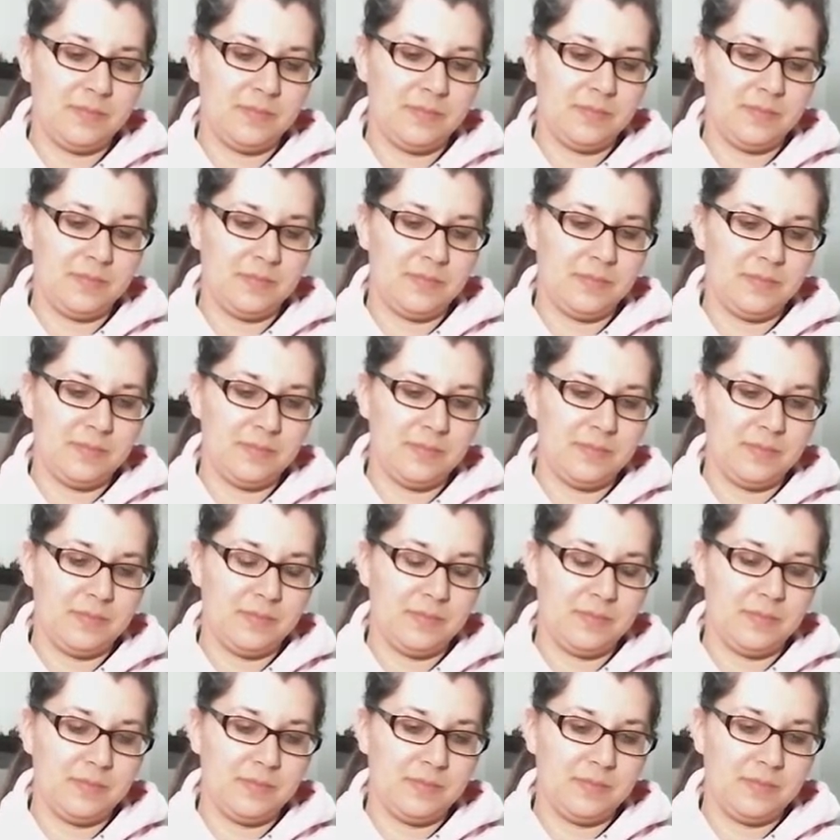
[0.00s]

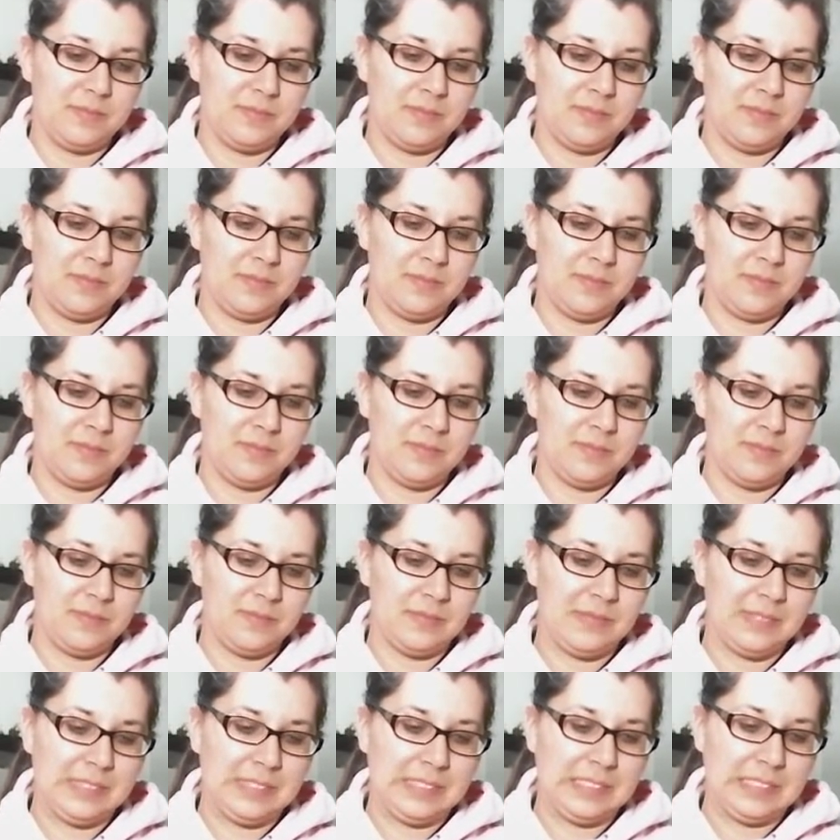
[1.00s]

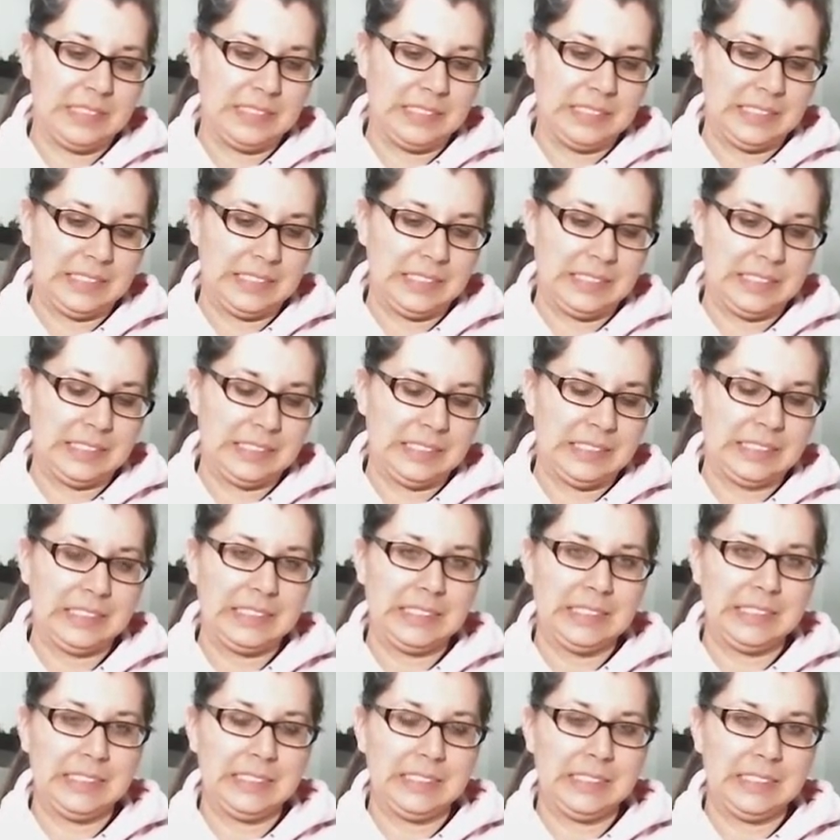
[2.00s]

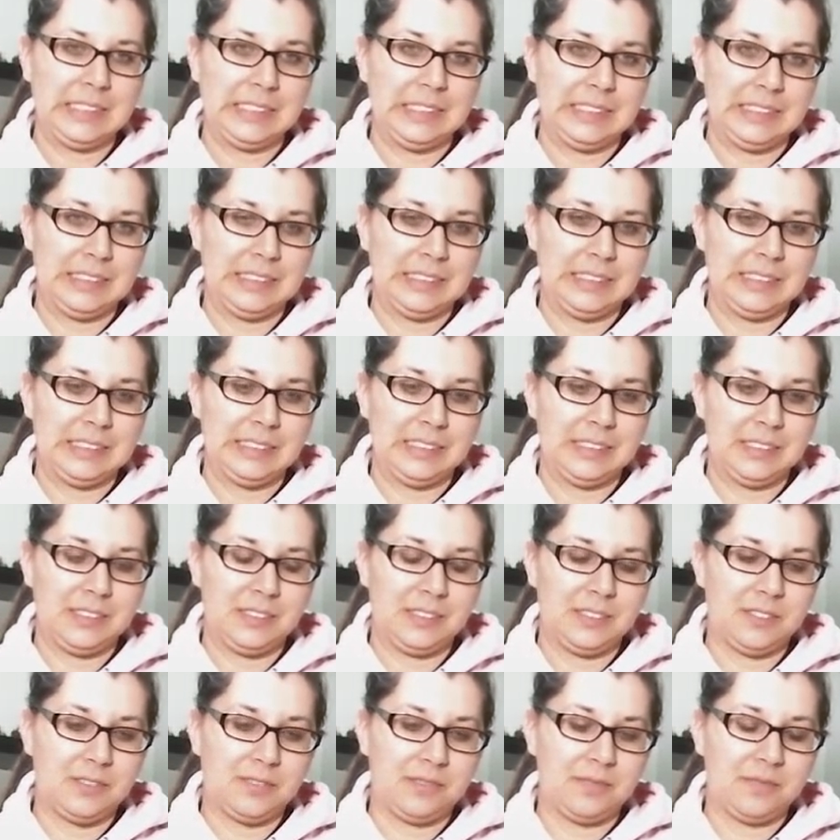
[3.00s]

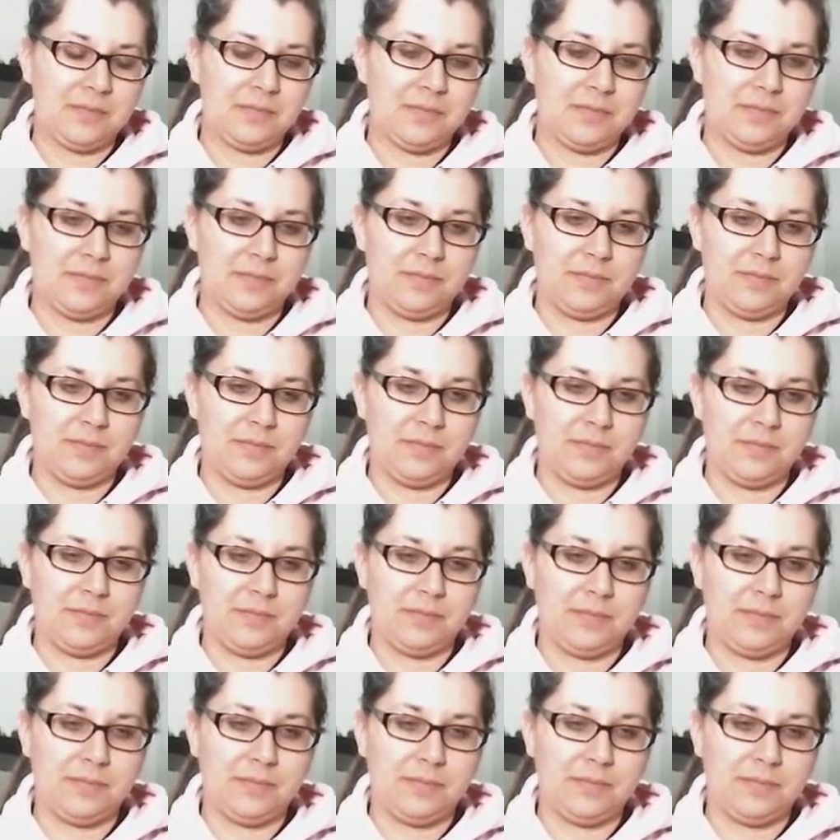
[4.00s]
(silent)